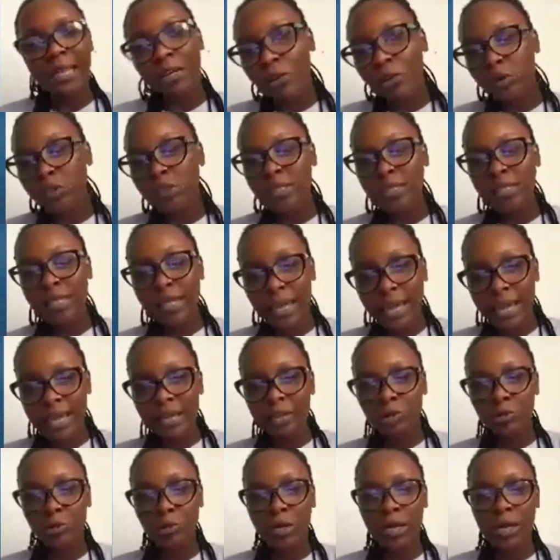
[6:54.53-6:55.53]
And that goes to
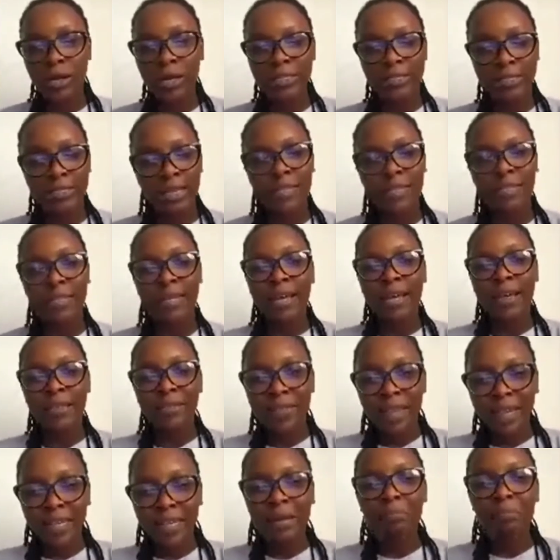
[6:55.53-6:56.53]
the end where I
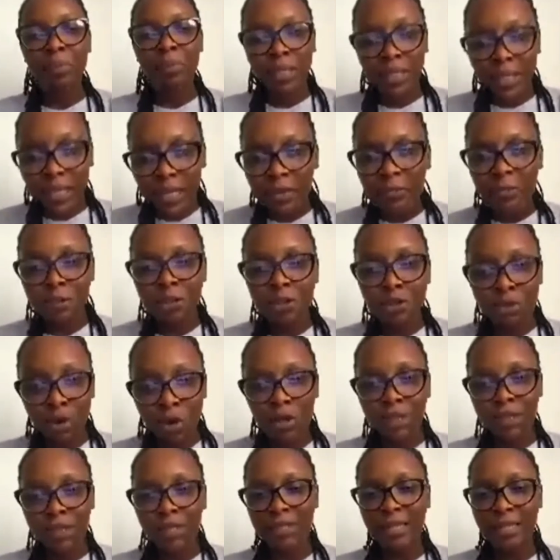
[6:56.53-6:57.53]
said that I
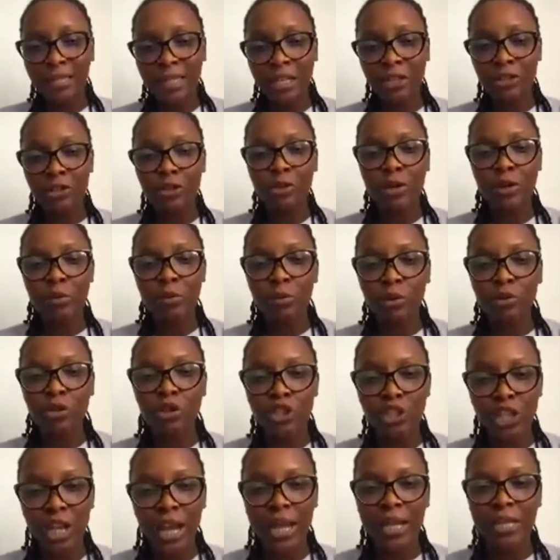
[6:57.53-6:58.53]
believe strongly that
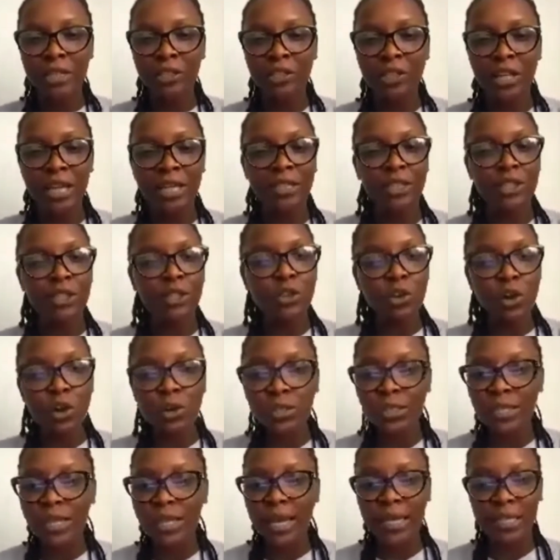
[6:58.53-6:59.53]
Nigeria will change.
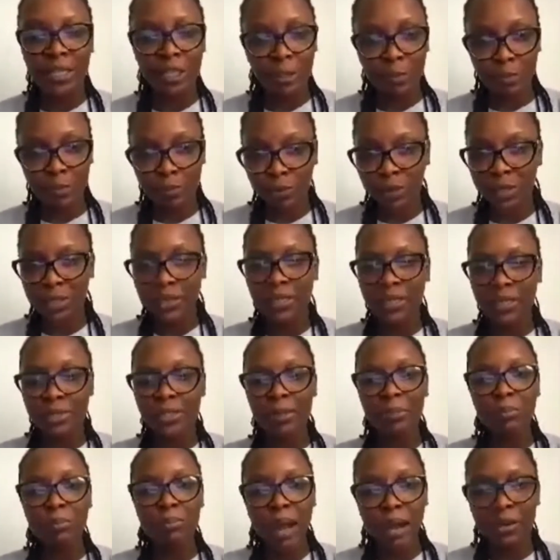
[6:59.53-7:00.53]
It's not a
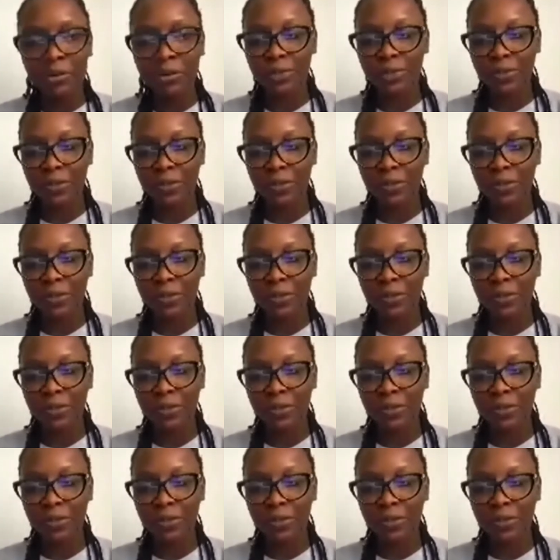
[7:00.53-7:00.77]
sprint, it's a